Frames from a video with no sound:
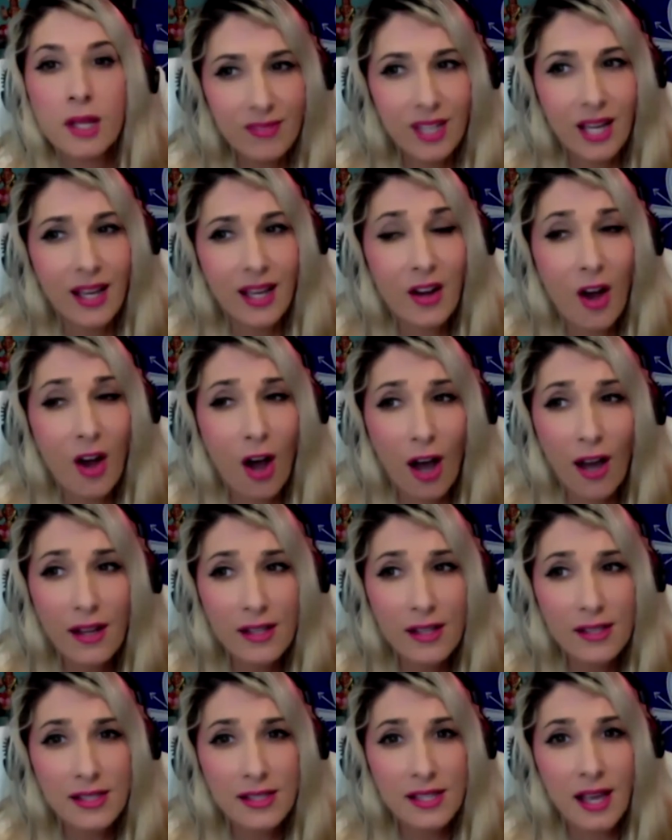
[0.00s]
And
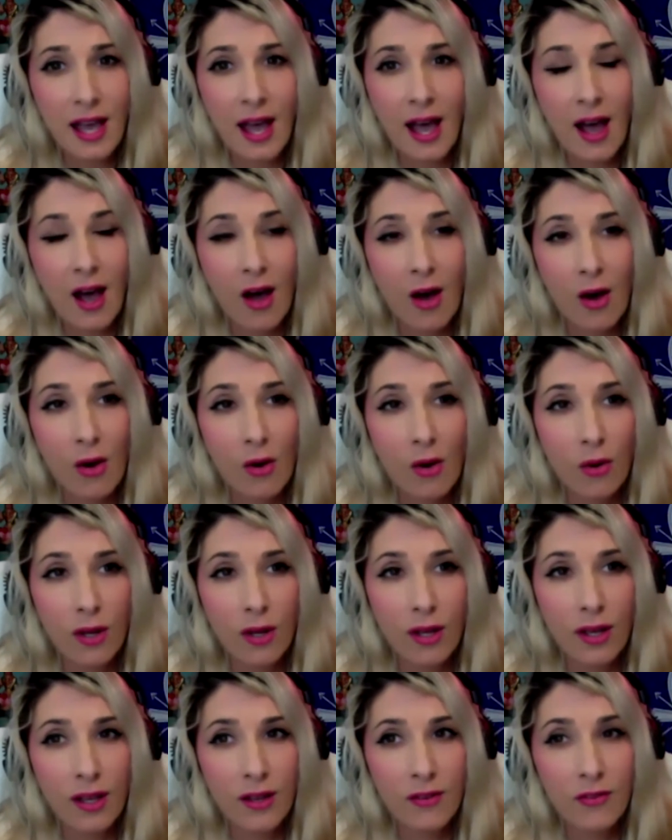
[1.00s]
honestly, how
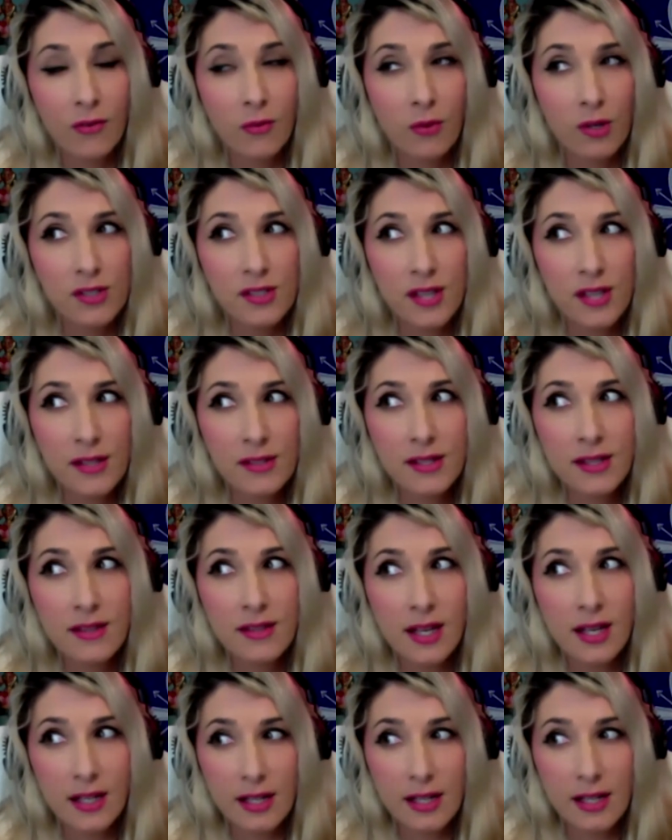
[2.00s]
if we're sensing
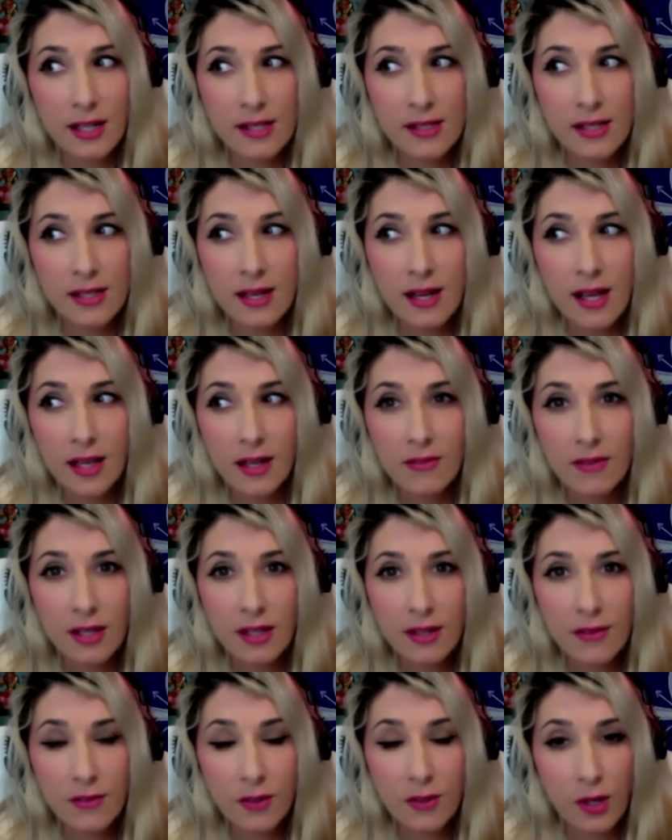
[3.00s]
that it is a negative
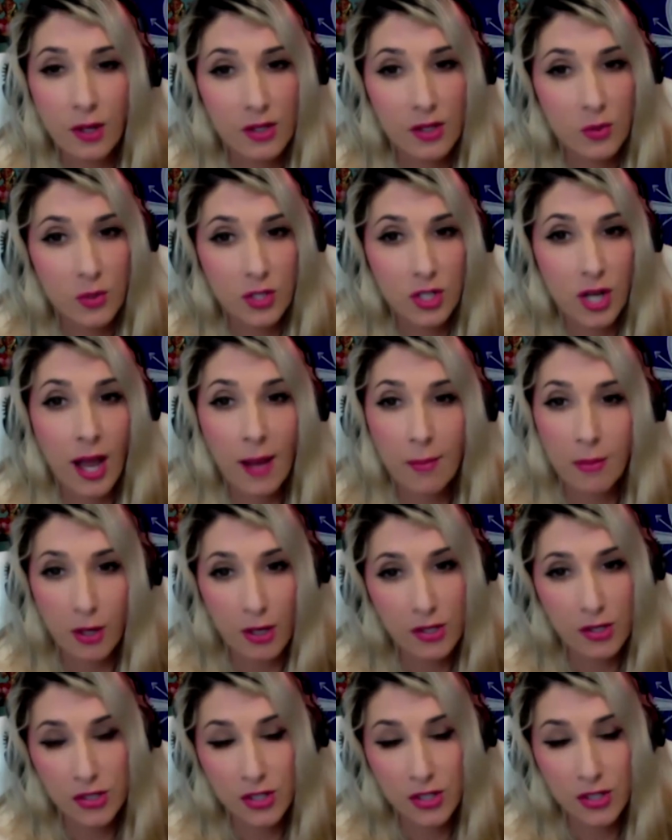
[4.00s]
influence, which I
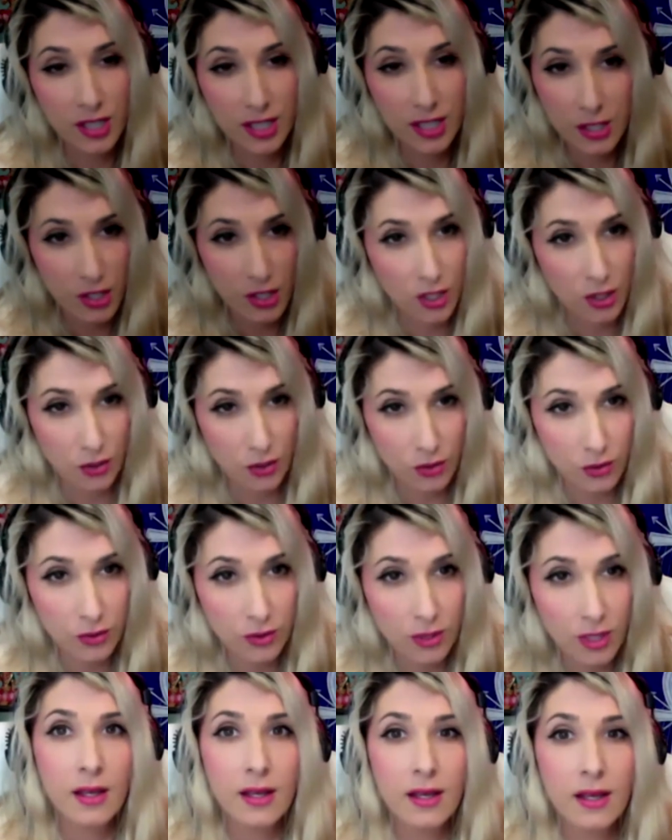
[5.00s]
personally do,
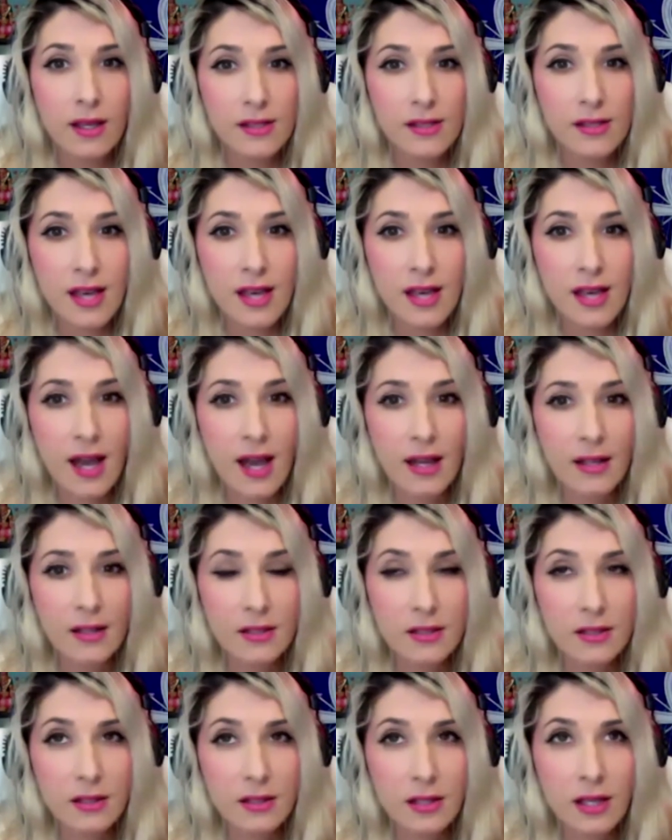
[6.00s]
is that,
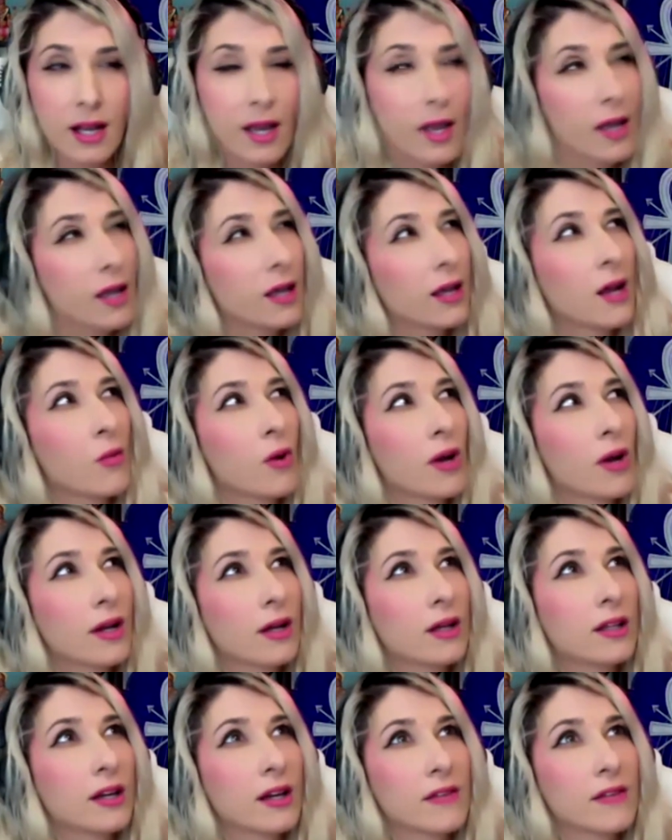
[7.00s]
and I want to
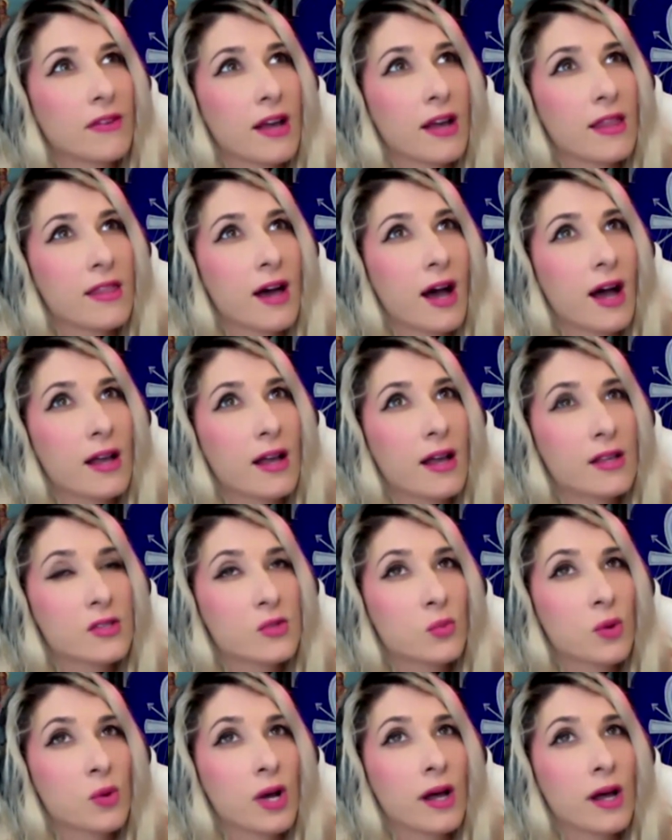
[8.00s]
clarify that as
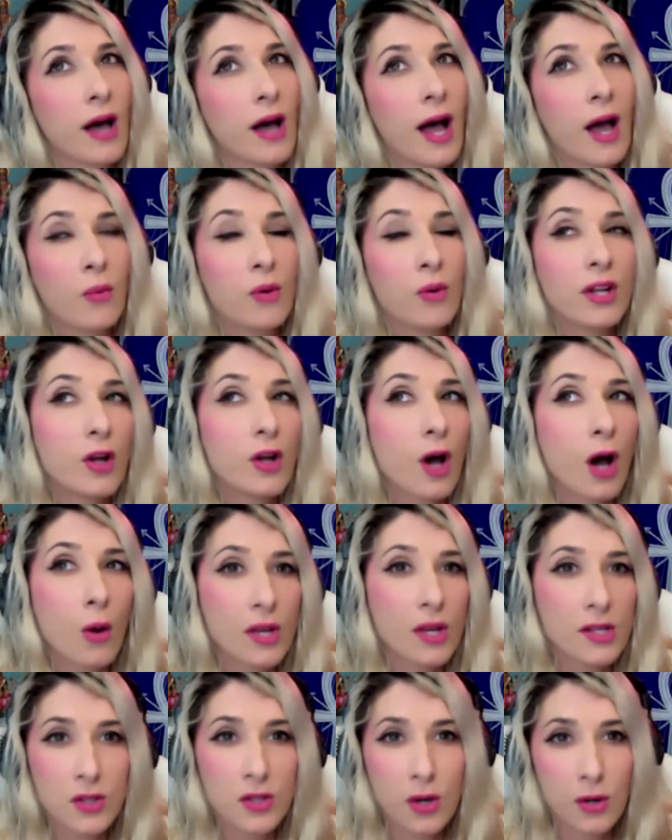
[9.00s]
well. I wouldn't
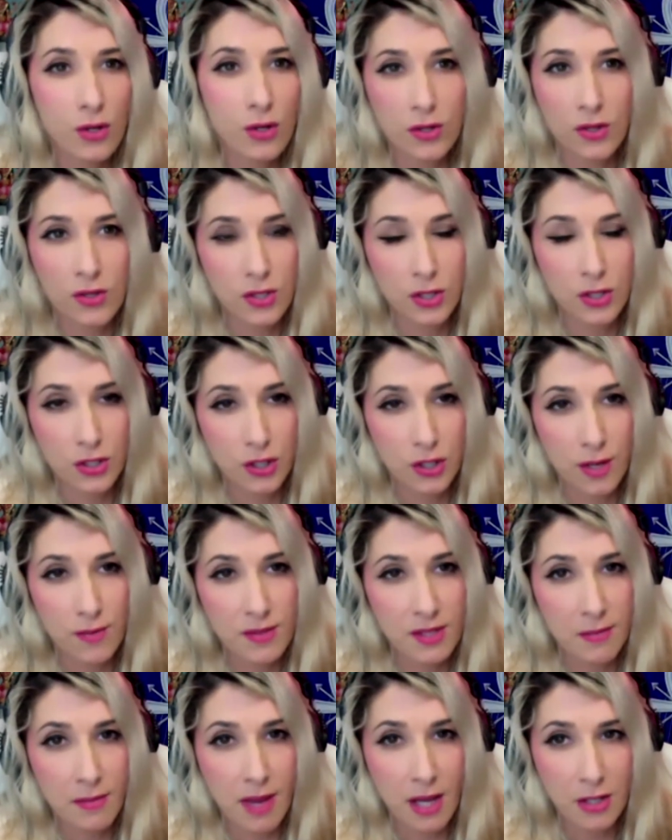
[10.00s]
always go to those extremes
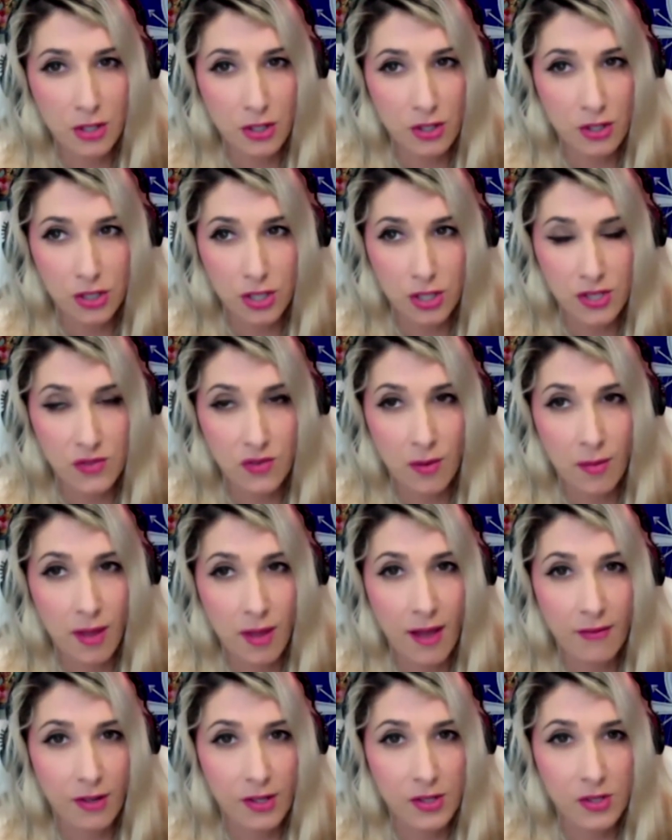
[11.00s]
and measures just from
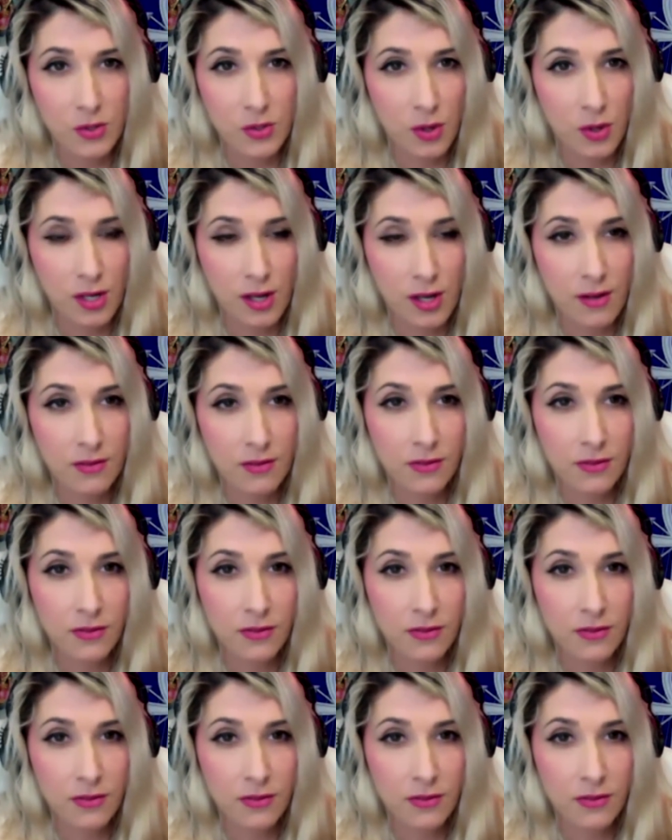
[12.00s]
every sort of